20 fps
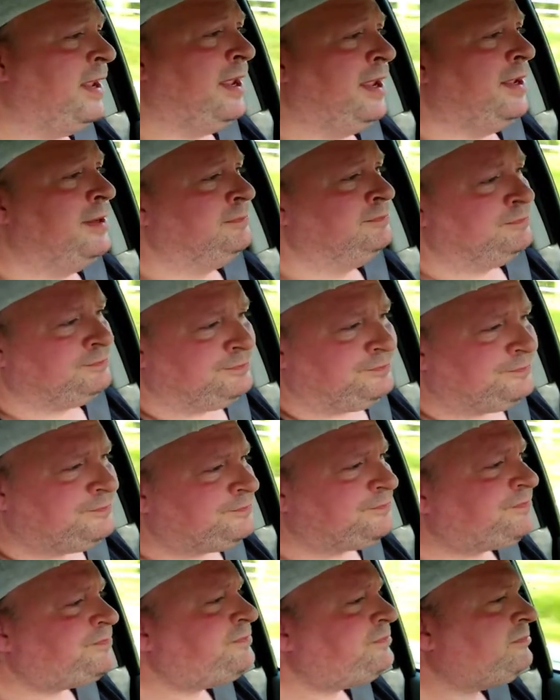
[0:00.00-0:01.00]
yeah.
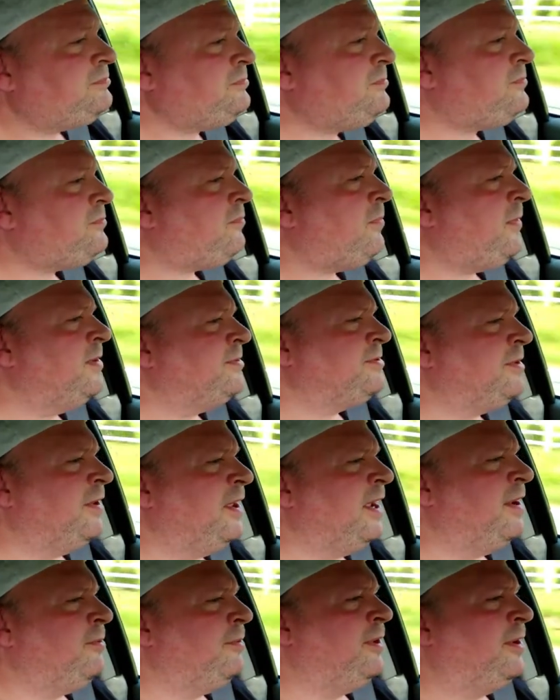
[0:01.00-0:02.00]
So
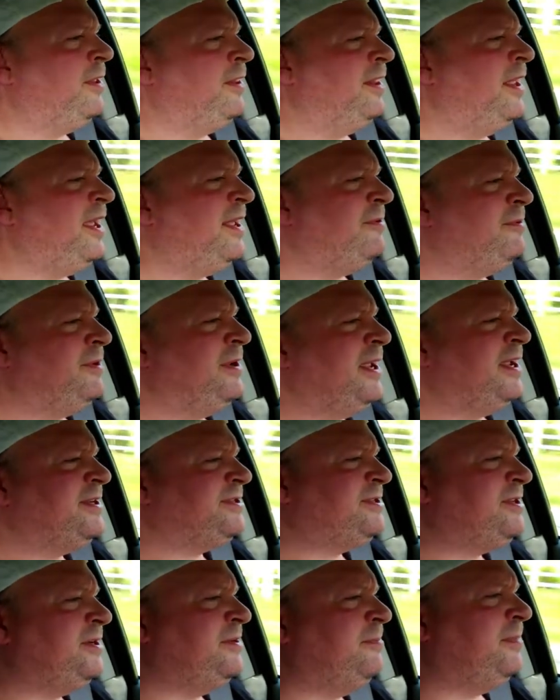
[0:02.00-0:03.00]
that one, that one
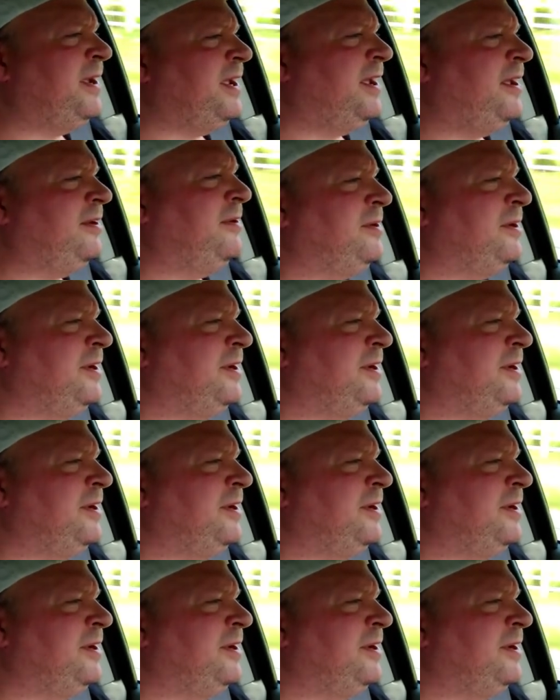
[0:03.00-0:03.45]
lasted about